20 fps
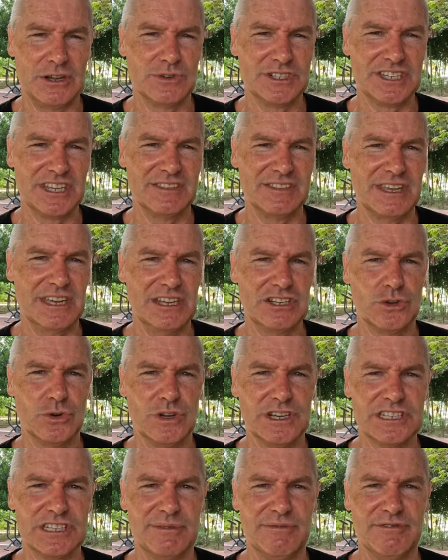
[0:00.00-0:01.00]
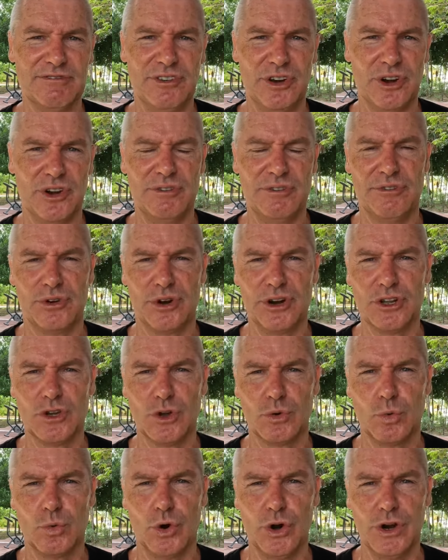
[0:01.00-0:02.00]
he was in there doing some very, very
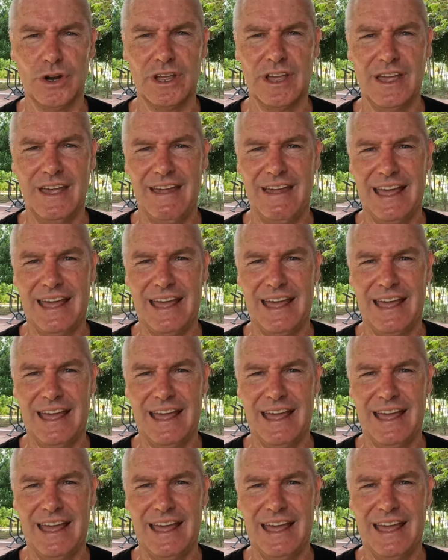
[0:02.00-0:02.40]
good work